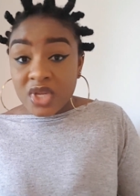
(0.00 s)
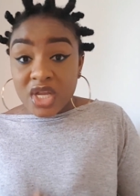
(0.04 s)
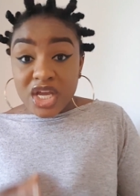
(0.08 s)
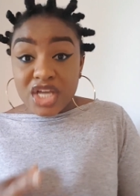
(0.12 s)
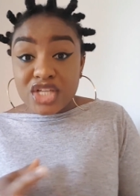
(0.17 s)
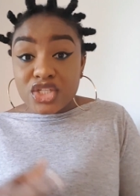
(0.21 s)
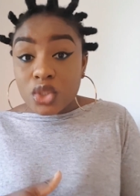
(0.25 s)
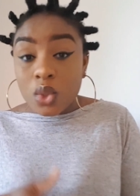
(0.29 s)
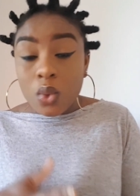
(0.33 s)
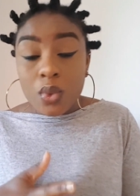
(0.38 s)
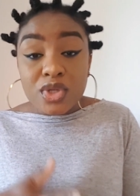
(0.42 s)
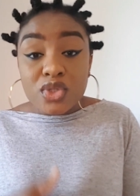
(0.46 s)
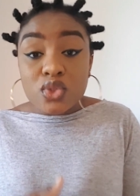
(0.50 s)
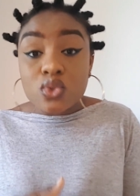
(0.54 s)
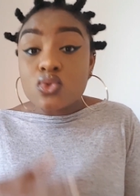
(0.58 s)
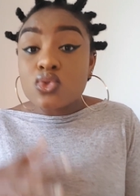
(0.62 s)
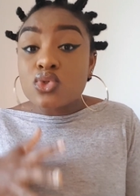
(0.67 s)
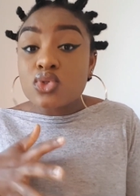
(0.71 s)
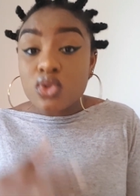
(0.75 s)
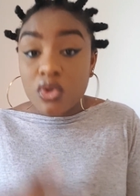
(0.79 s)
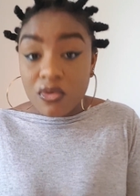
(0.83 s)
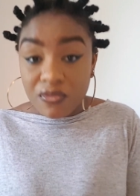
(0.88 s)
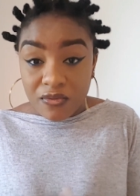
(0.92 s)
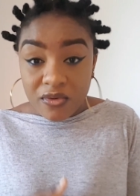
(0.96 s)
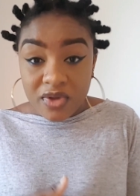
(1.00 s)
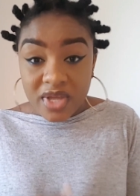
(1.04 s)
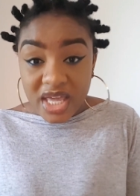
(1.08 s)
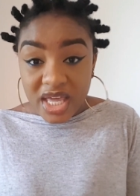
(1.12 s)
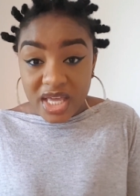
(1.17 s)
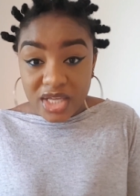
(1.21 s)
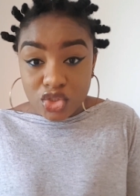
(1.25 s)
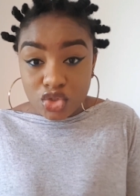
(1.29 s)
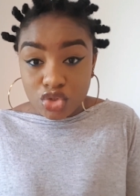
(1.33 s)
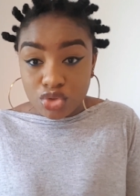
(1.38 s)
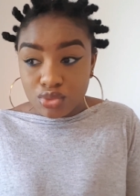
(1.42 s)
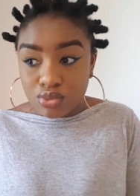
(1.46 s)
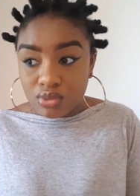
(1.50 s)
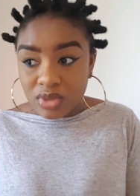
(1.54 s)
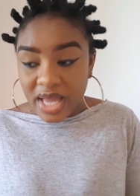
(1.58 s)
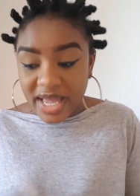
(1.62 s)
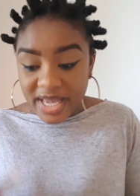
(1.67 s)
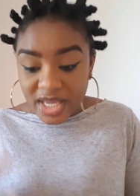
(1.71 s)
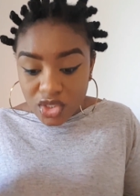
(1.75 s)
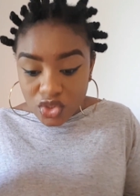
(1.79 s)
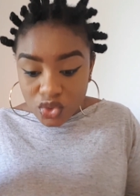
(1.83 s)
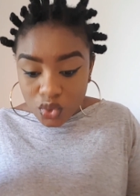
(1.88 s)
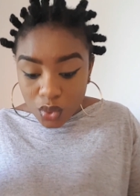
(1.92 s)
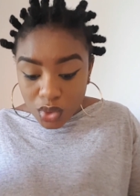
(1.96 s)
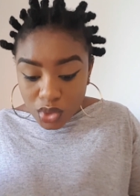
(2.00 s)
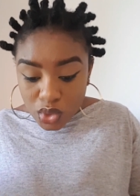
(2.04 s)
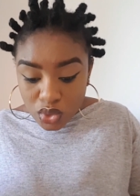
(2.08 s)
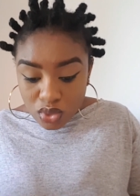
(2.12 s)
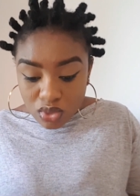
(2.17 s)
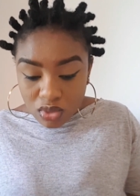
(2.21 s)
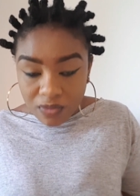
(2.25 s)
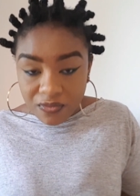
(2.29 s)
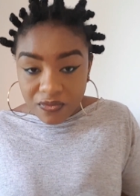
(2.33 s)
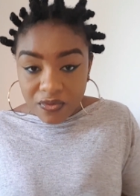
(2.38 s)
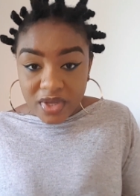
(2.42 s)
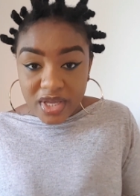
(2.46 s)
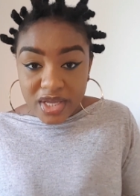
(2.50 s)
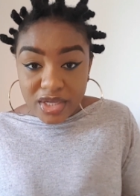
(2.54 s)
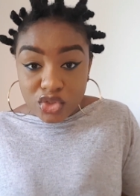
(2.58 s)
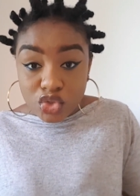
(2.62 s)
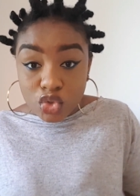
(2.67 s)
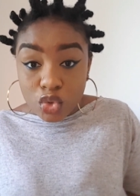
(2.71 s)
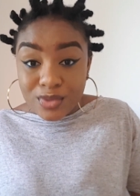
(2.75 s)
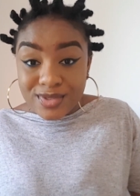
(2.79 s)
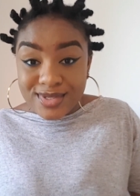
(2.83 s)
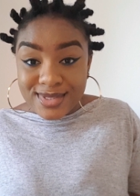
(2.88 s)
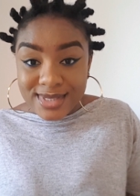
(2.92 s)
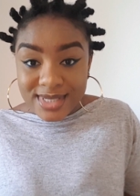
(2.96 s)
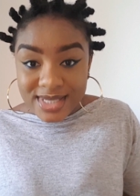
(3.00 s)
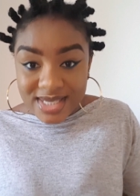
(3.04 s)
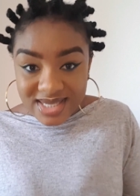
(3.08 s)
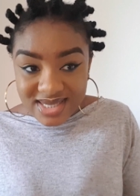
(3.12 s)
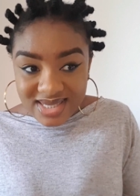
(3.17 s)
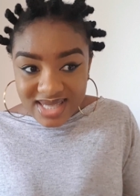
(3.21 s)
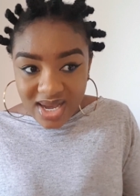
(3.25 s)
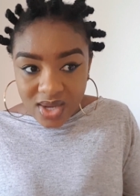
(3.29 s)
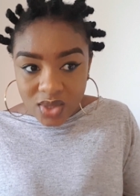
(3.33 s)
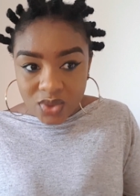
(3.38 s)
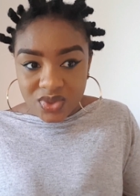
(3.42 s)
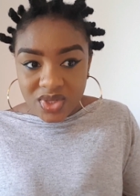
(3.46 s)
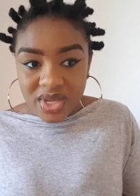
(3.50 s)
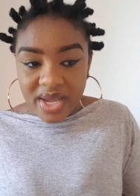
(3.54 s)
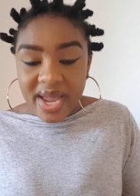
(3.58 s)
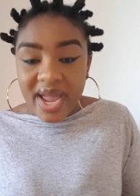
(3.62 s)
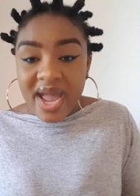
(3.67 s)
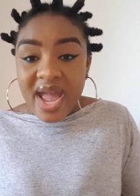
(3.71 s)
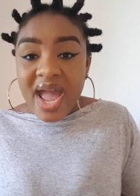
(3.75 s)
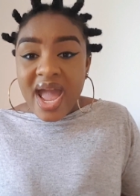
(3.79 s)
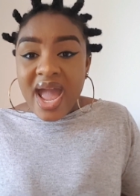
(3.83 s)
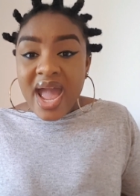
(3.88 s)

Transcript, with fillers: it's going to suffocate you like it's going to suffocate your skin down there